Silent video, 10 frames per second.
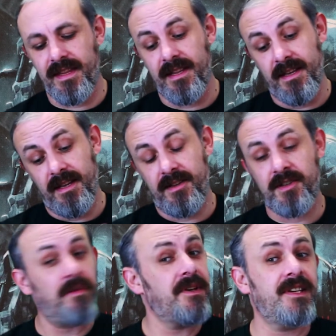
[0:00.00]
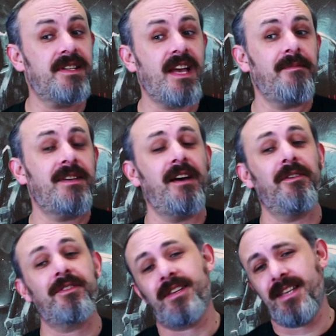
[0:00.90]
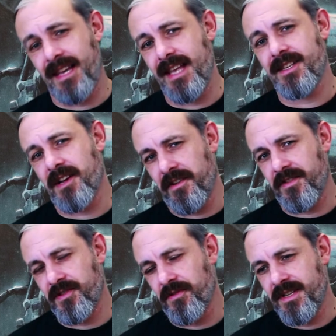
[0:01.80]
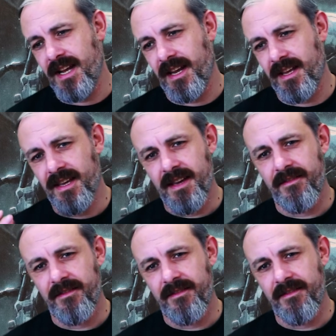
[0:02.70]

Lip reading: the stories this game tells, and it is kind of a storytelling,